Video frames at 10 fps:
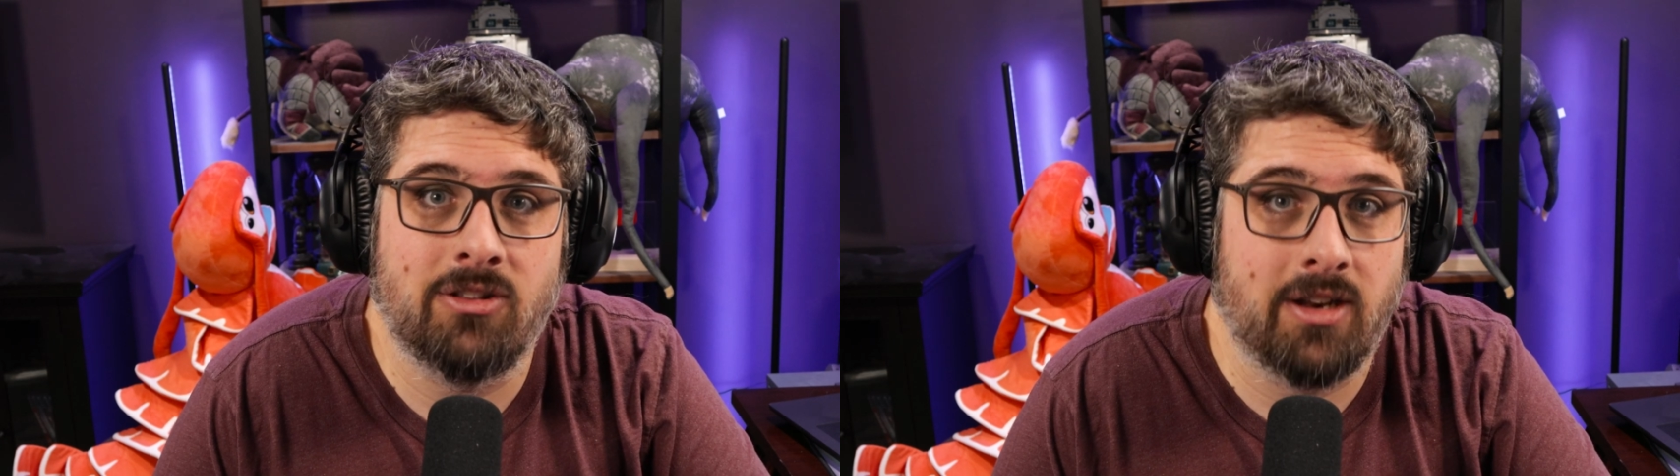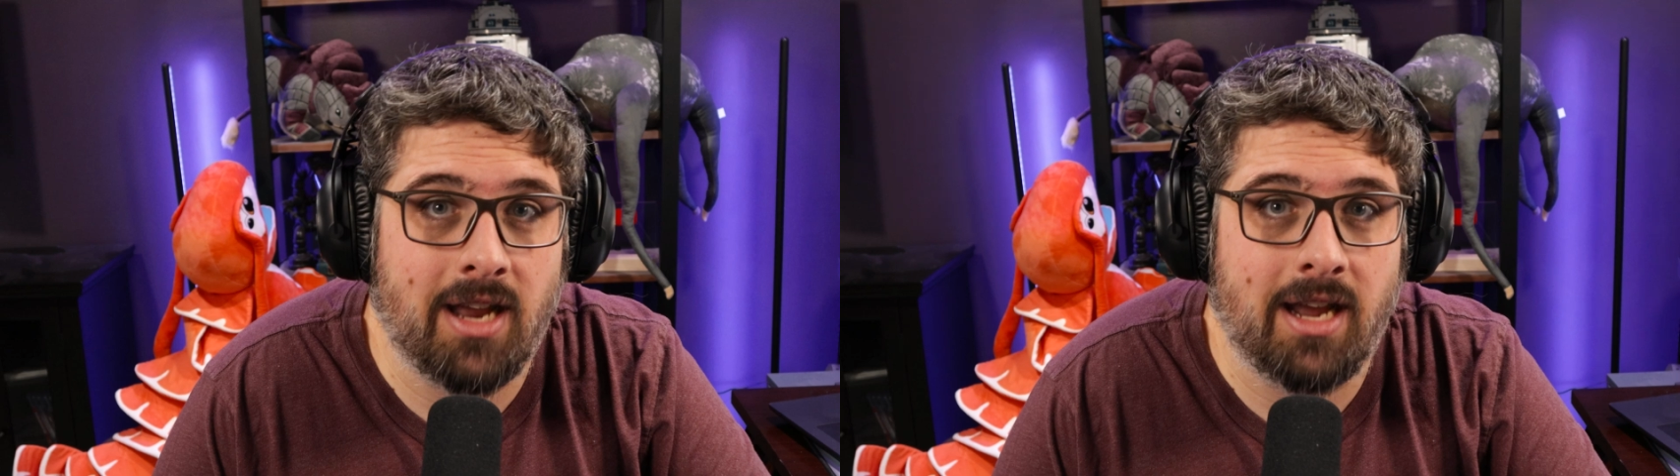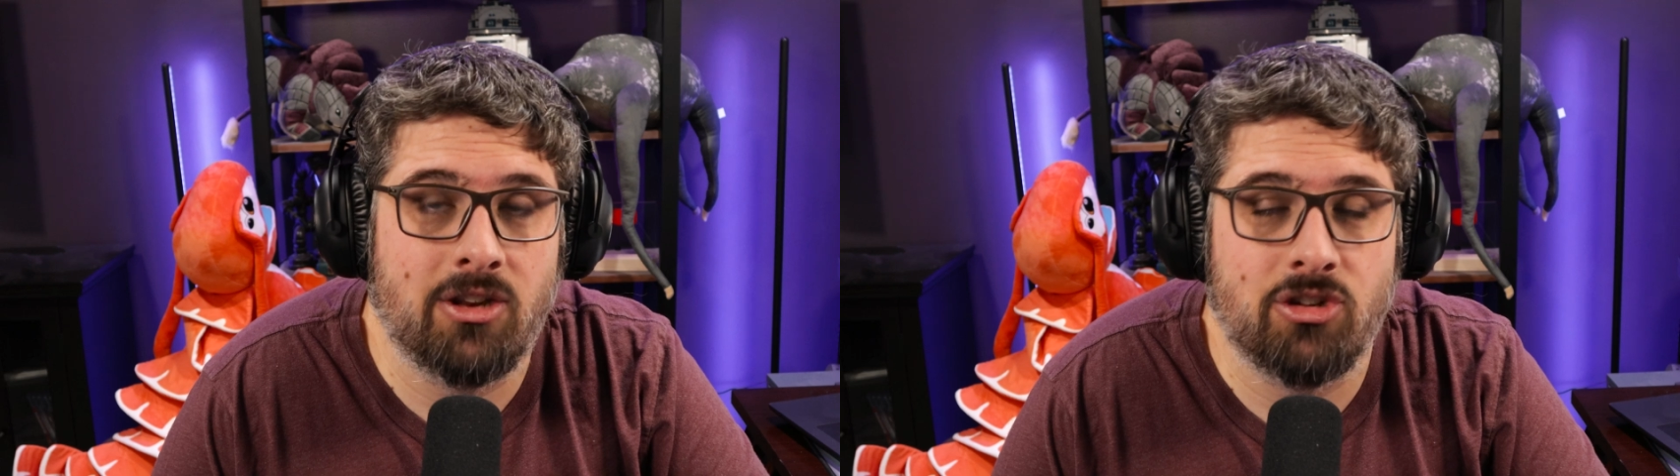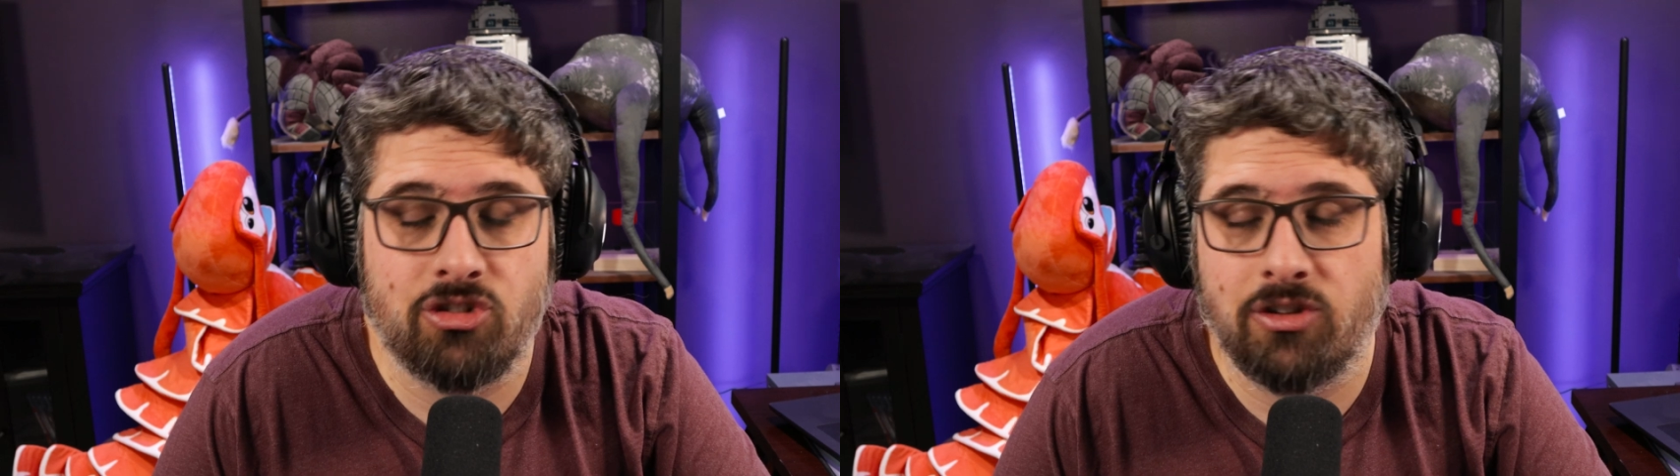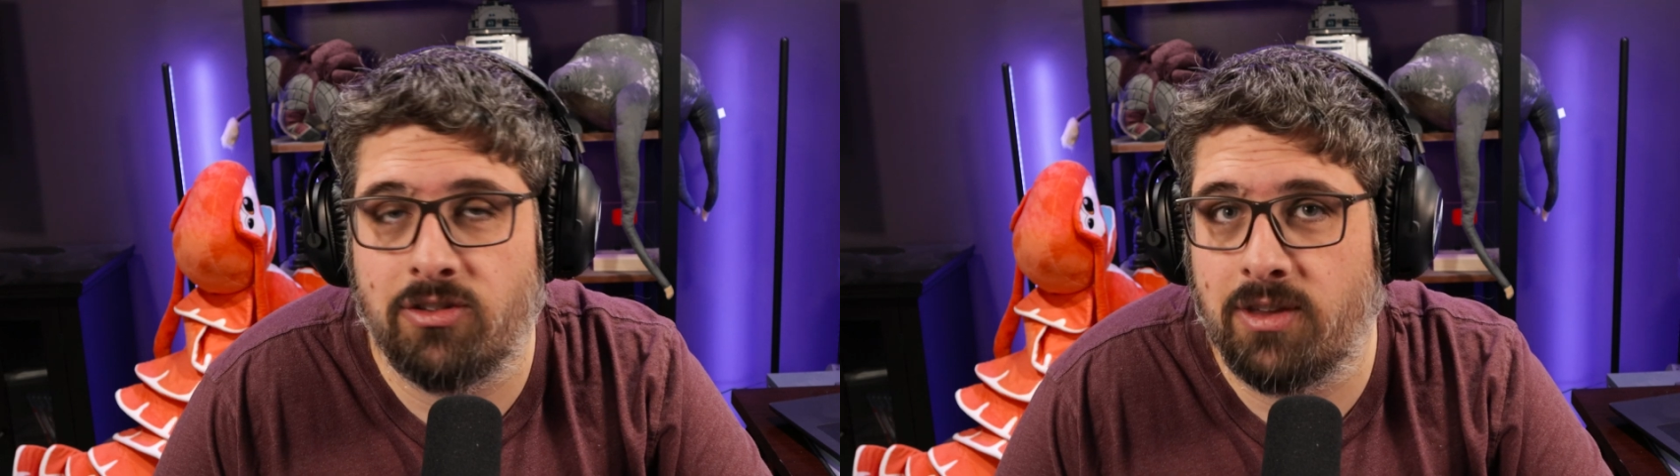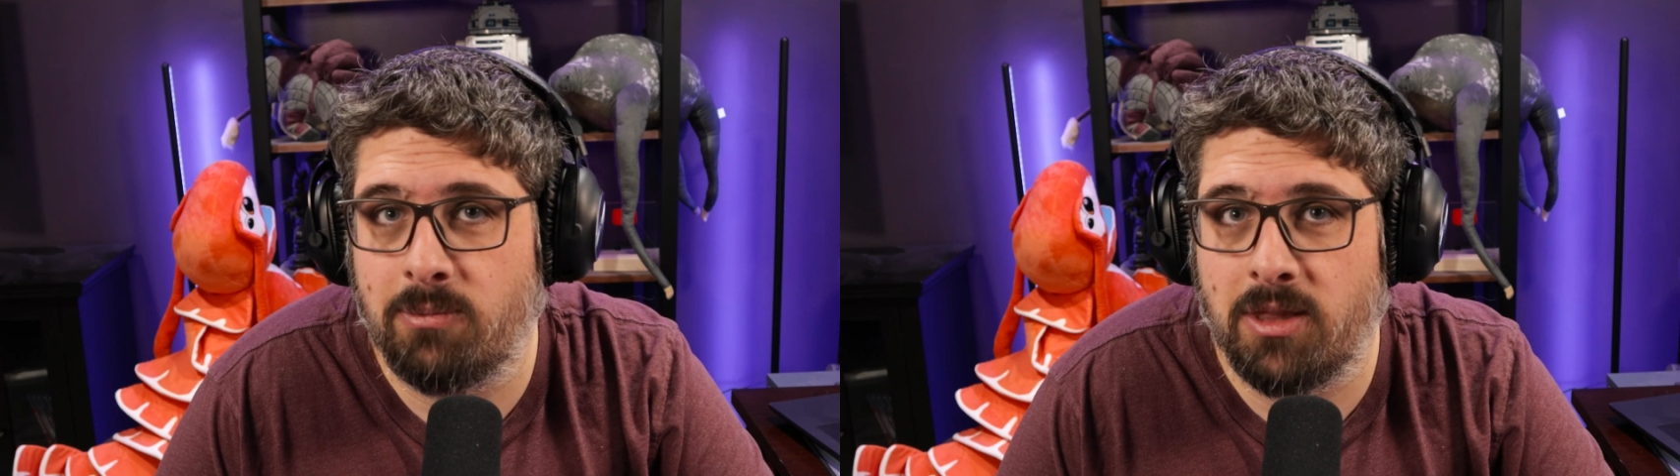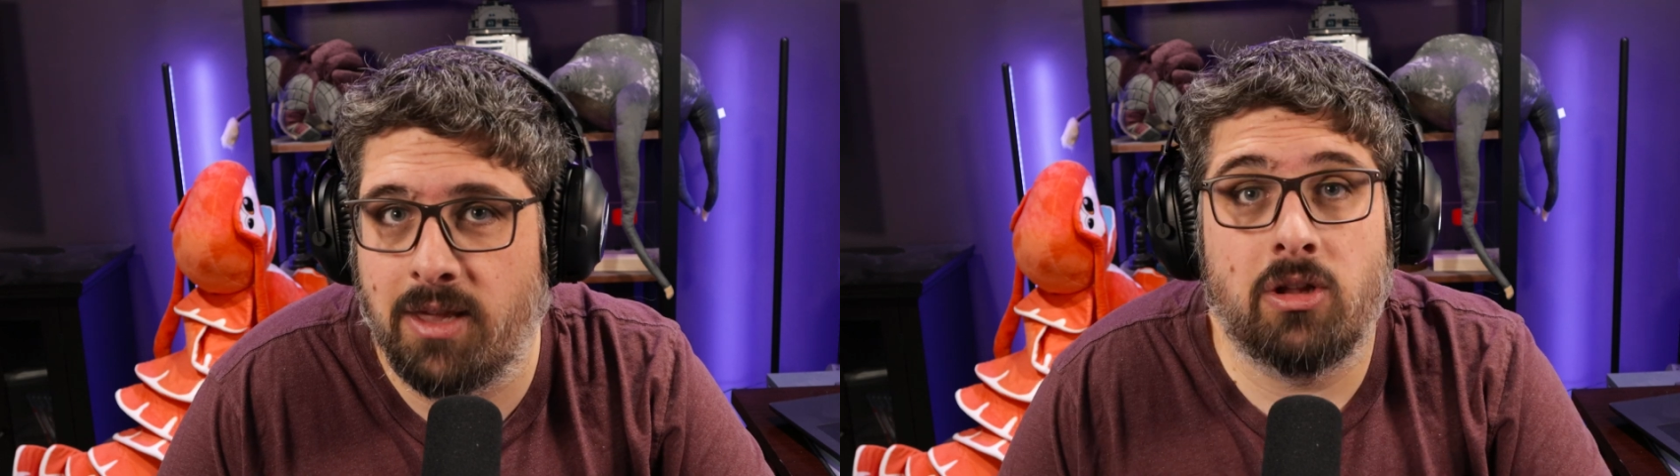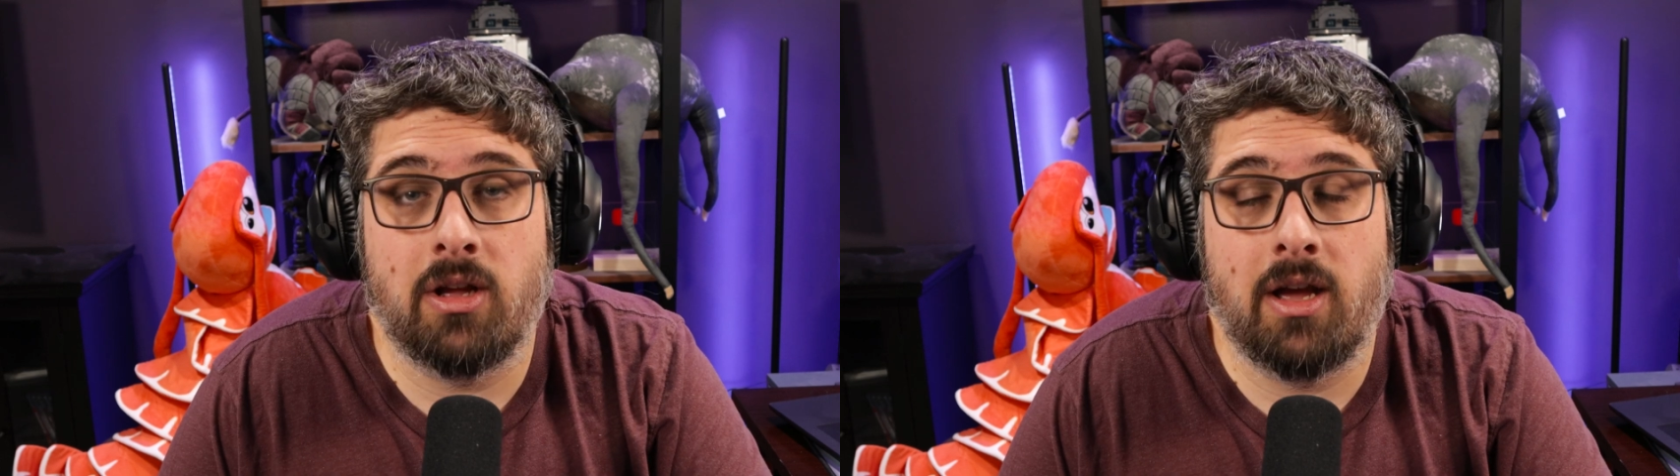tonight you should see me
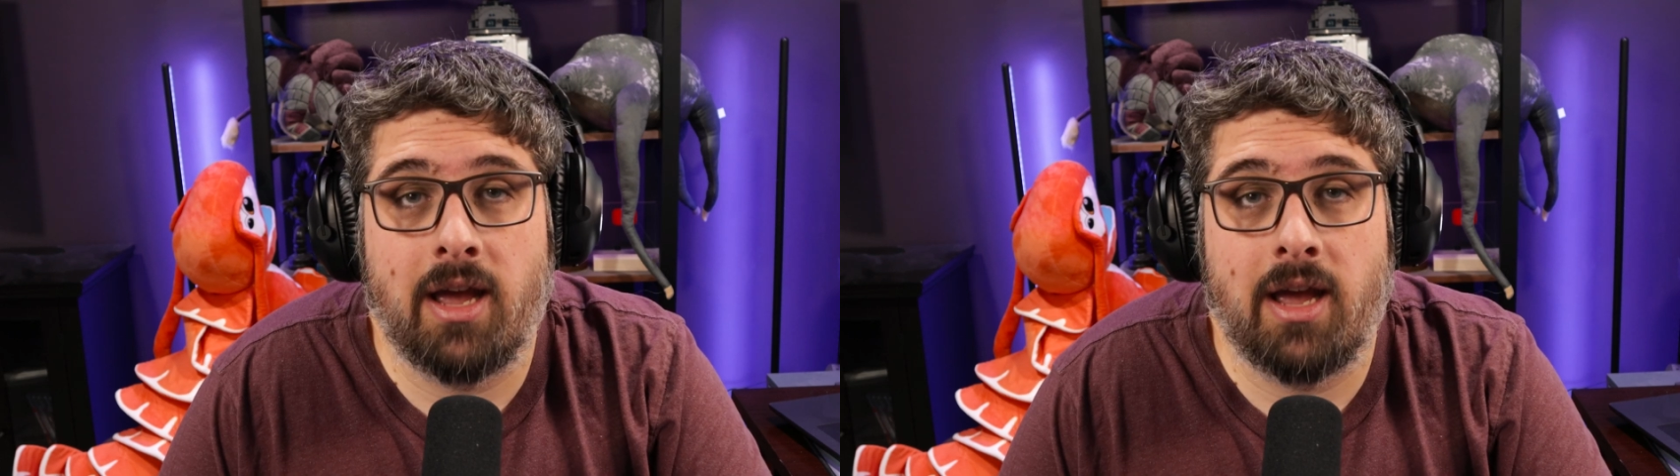there.